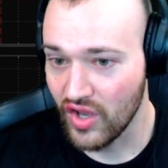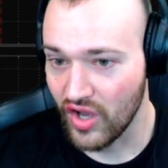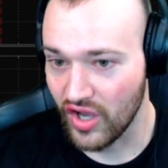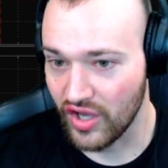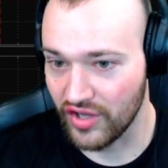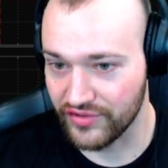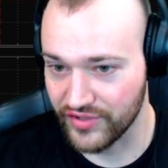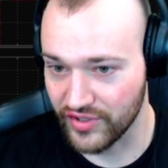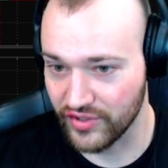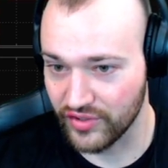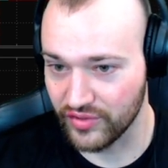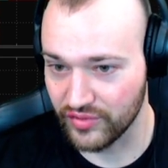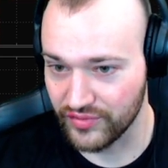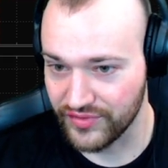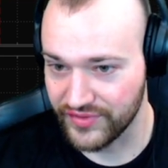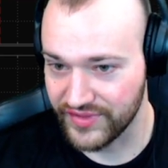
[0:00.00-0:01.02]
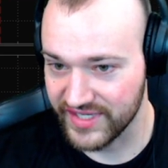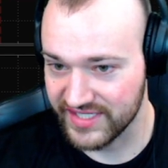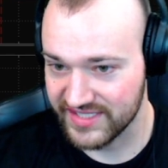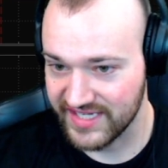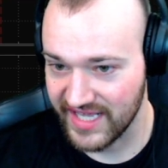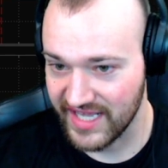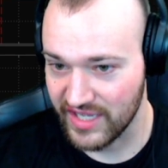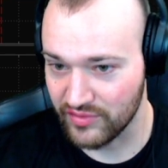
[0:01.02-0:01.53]
Although this
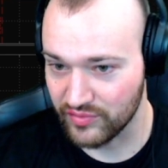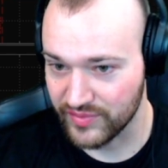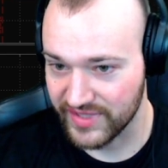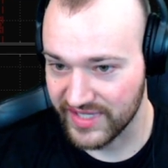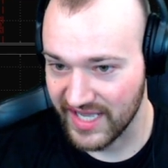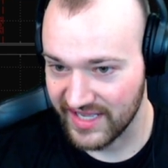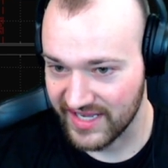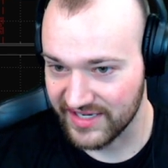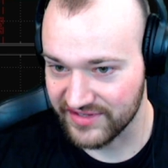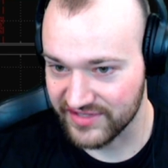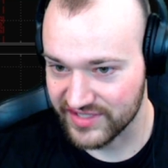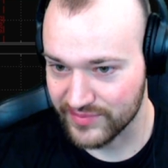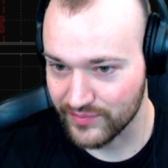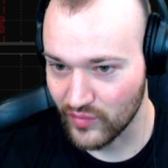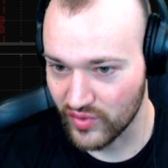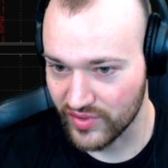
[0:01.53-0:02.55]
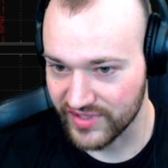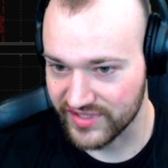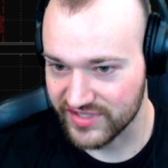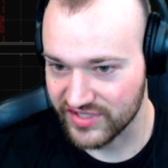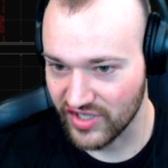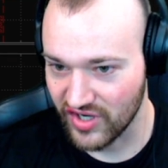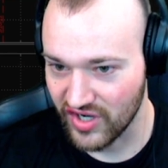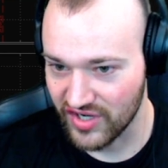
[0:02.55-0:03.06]
day, when we got kind of this morning
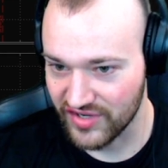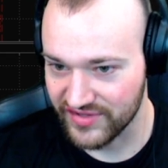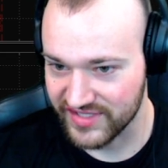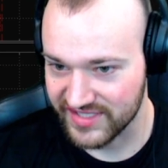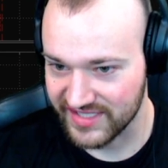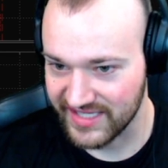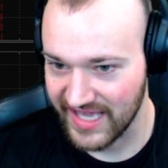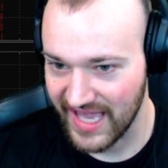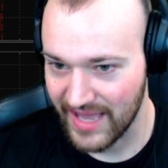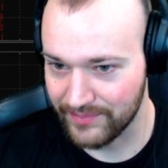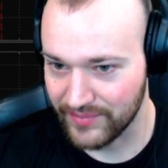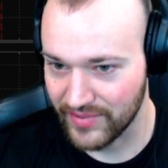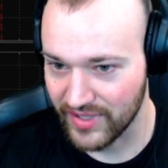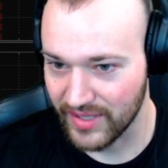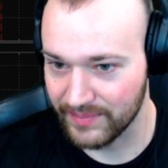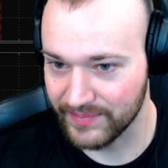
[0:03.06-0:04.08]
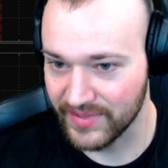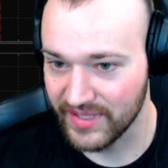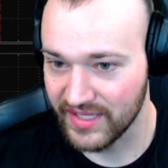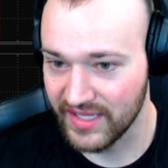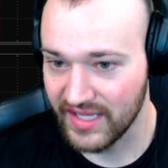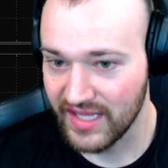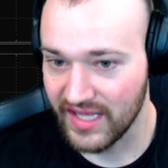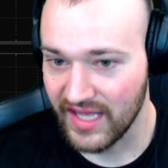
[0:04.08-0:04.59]
star, this gap up,
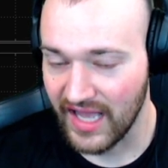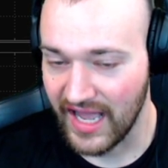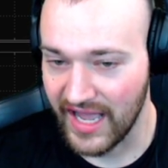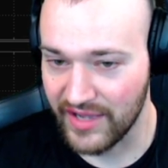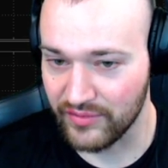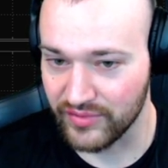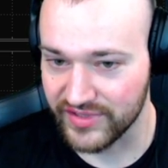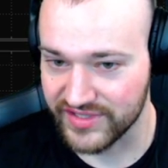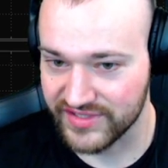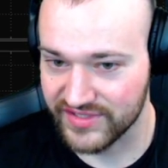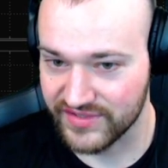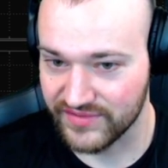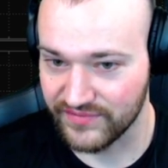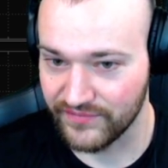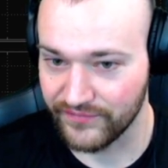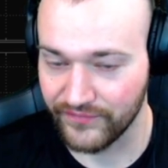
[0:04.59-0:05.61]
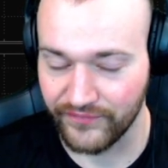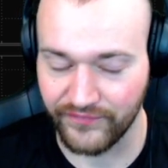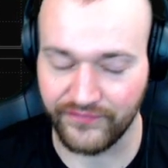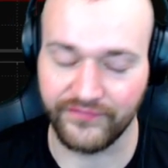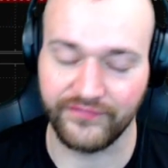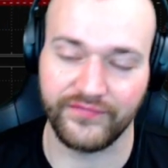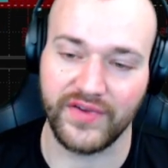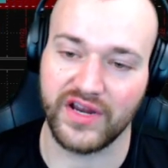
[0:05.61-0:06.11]
I was
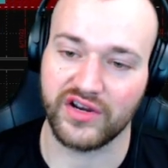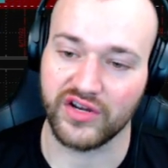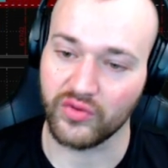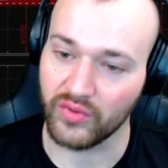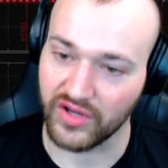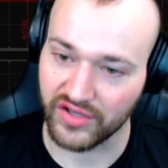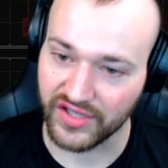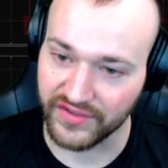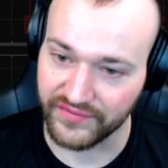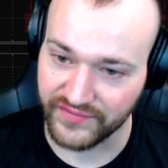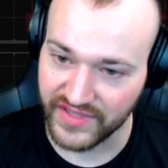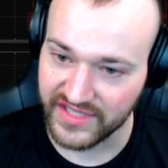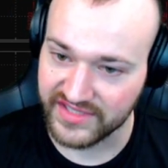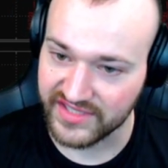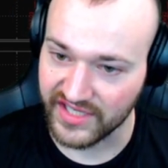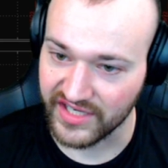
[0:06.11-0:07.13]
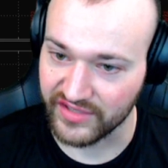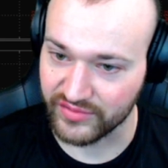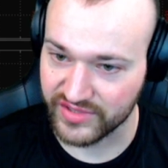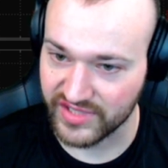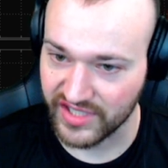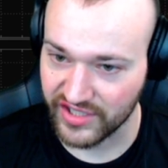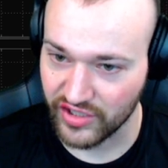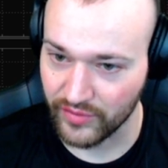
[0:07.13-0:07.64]
very well convinced that it
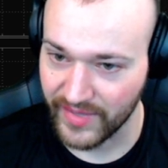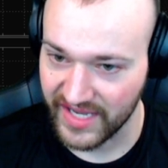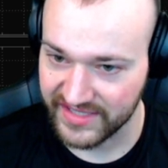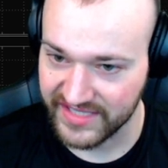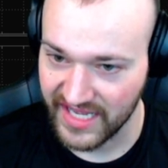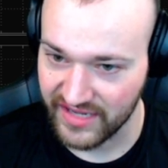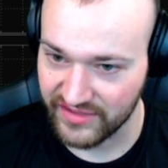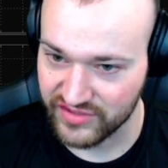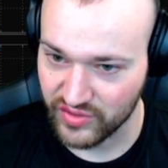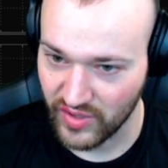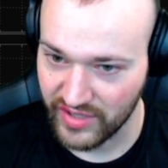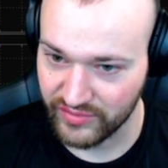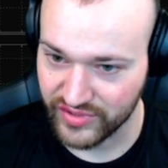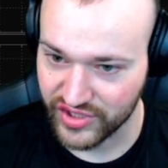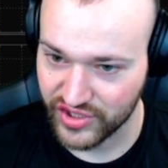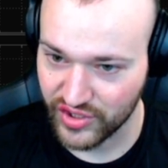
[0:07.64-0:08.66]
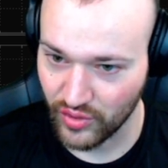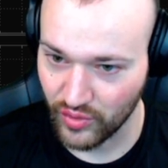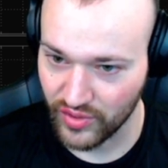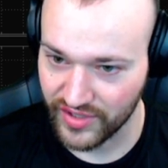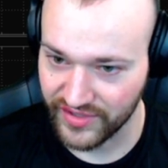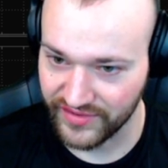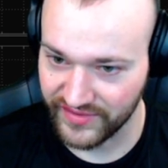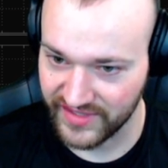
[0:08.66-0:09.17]
was going to go back down. So I was
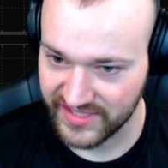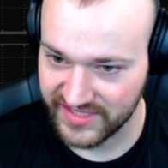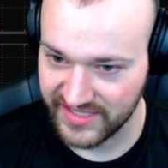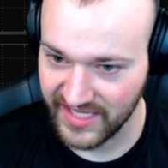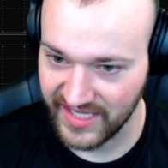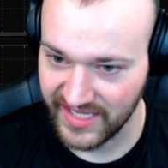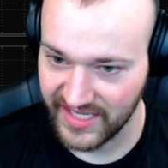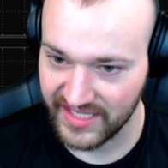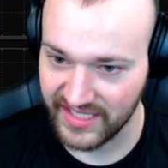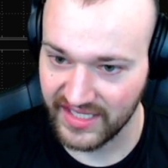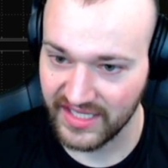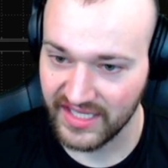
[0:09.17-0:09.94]
short this day.